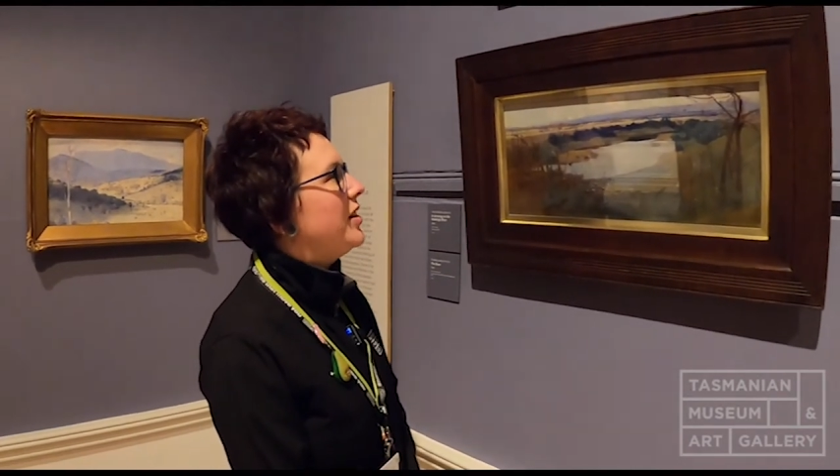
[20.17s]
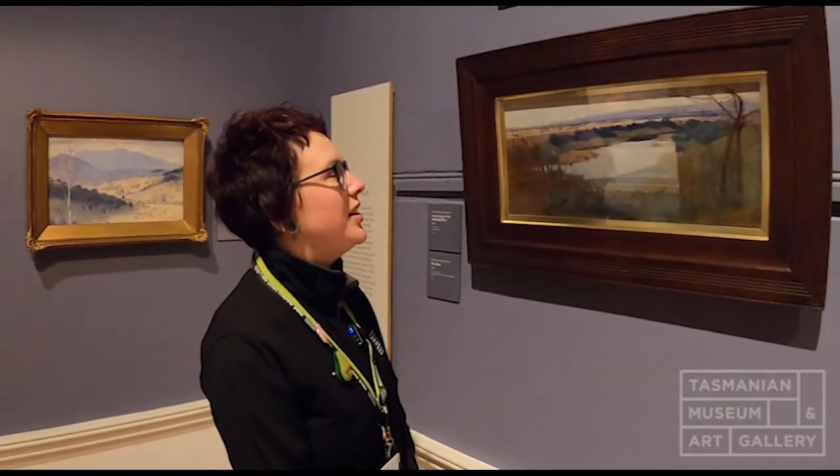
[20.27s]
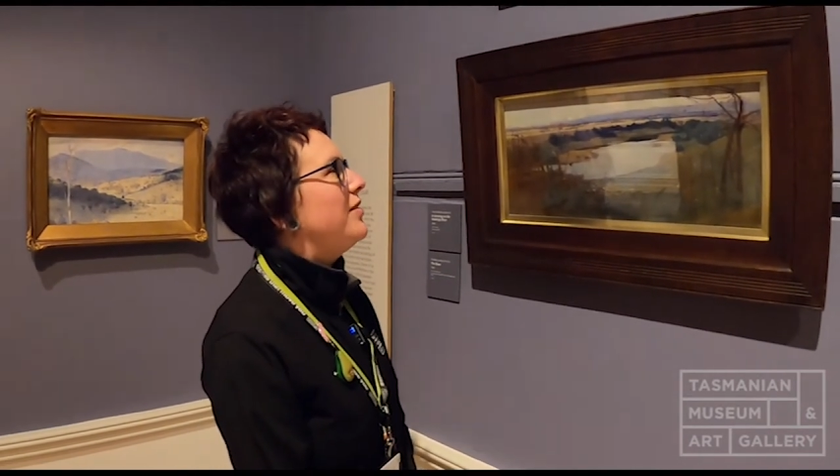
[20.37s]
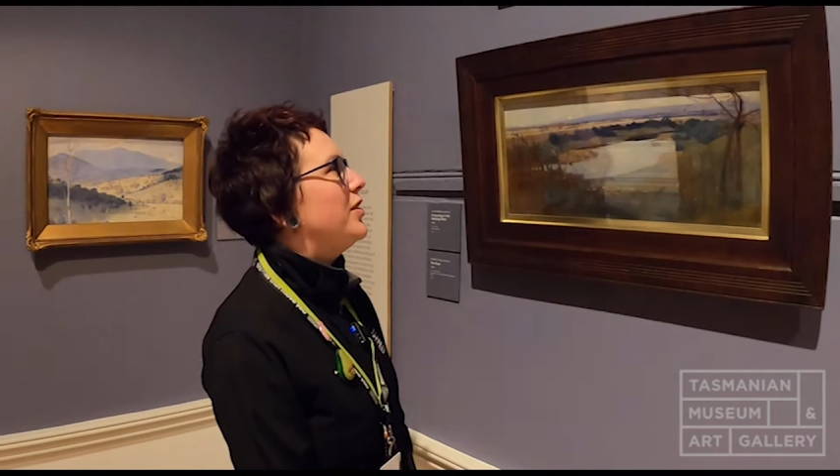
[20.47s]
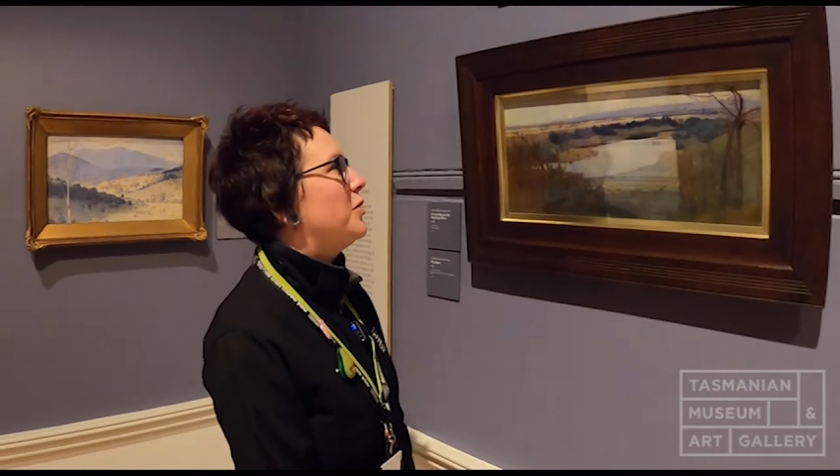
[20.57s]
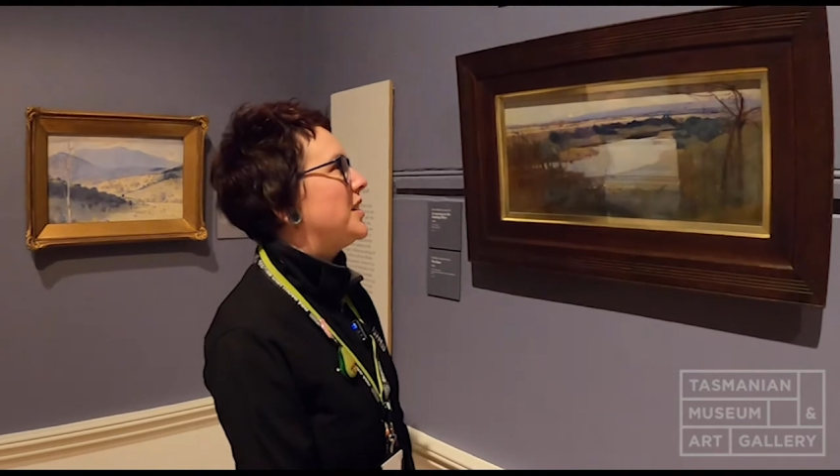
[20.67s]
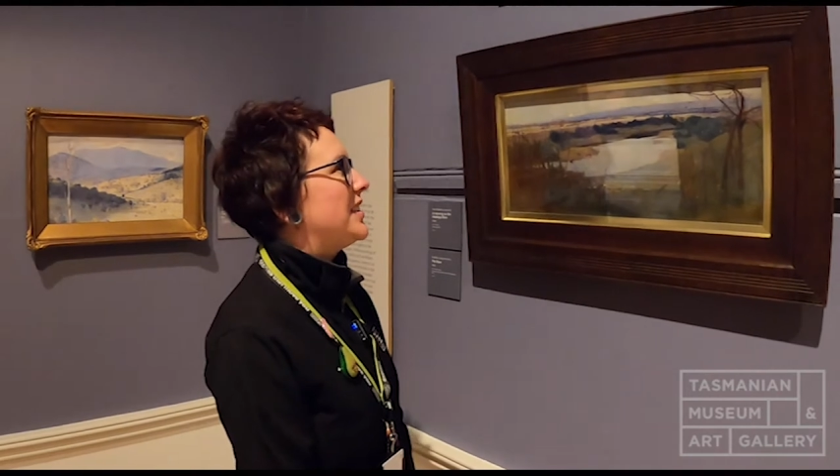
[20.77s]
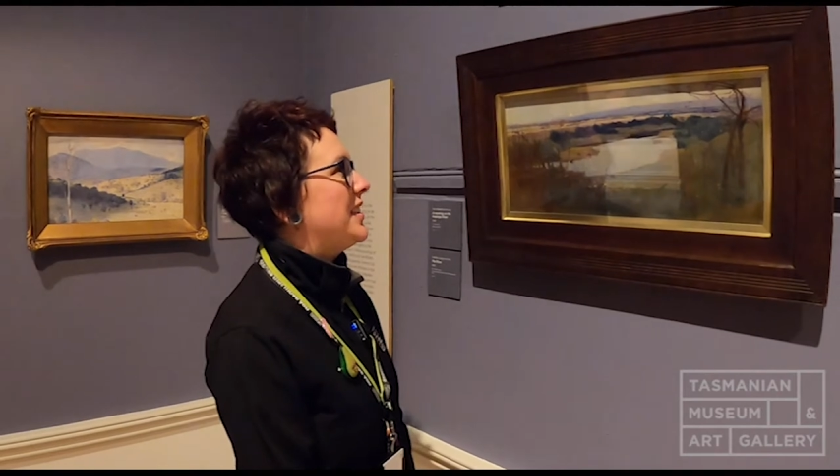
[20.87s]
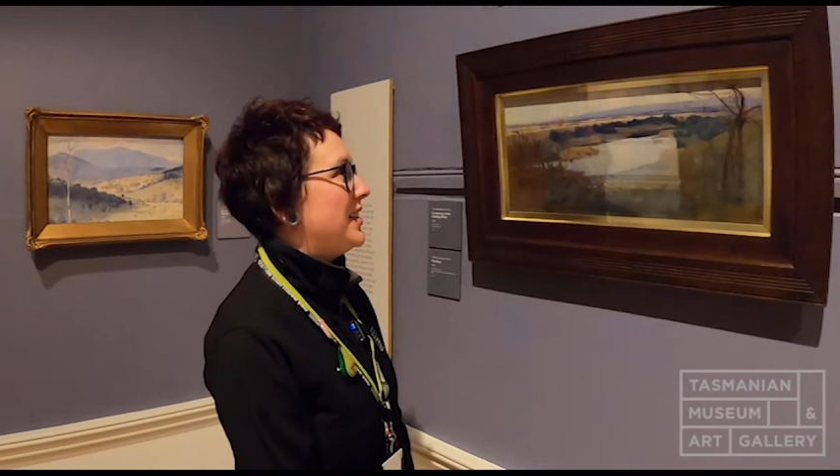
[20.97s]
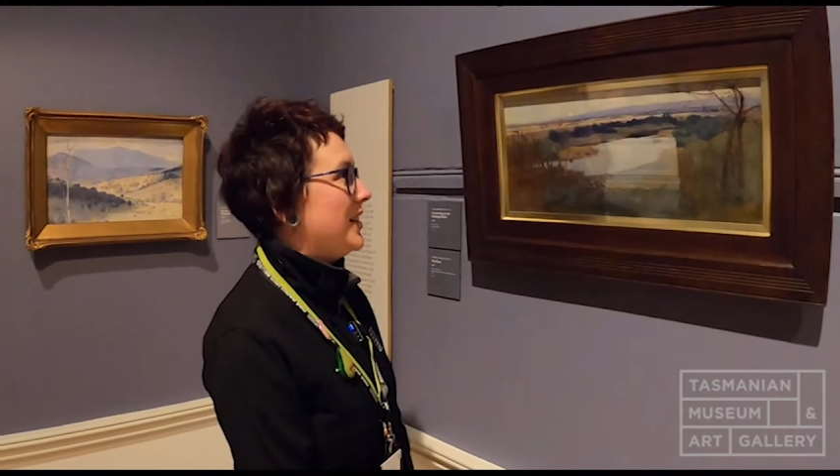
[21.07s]
I don't even know where to
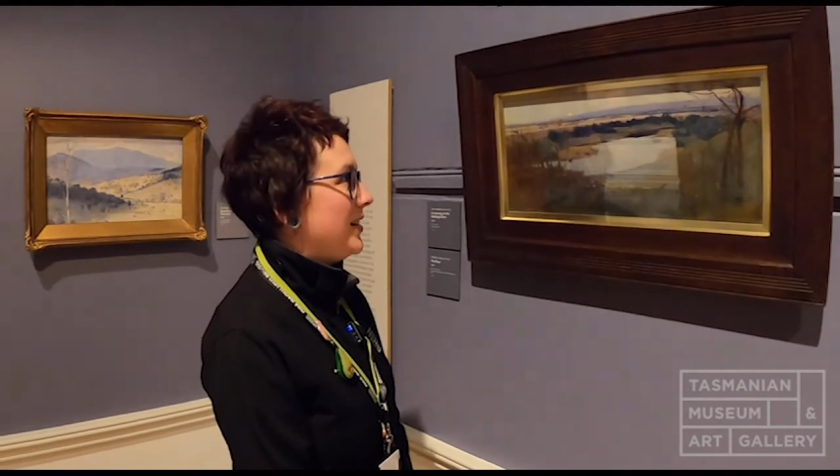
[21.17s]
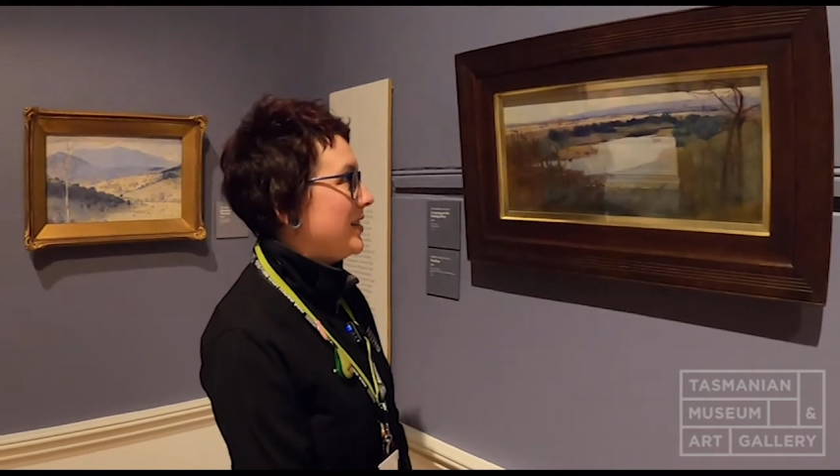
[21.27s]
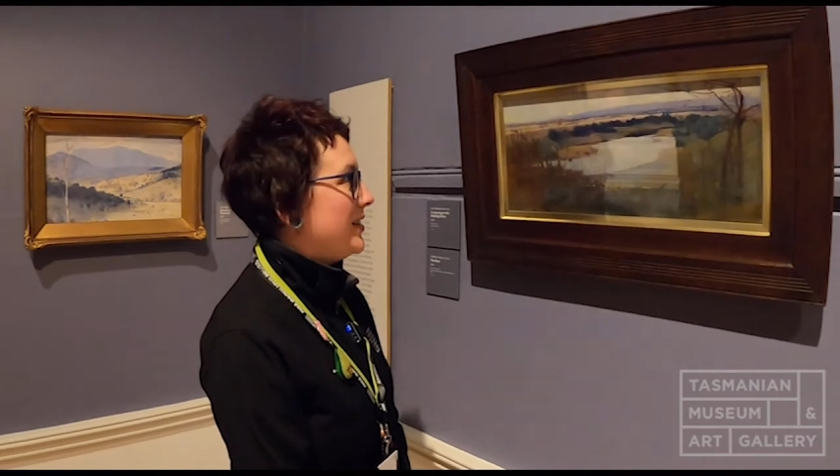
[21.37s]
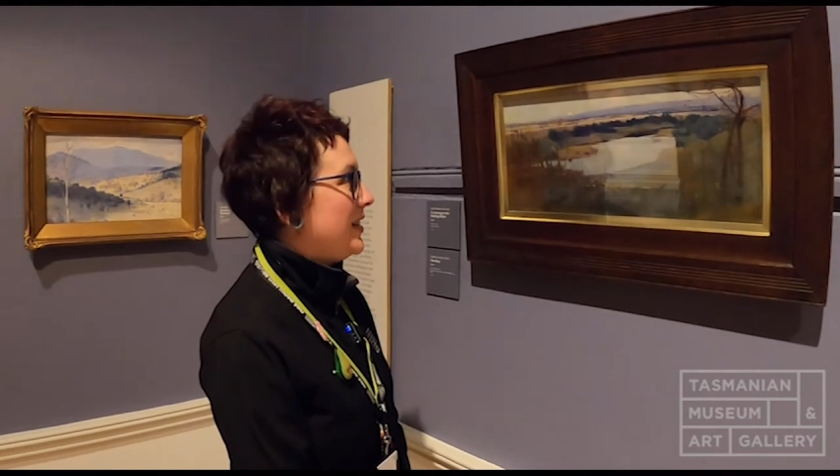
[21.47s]
start.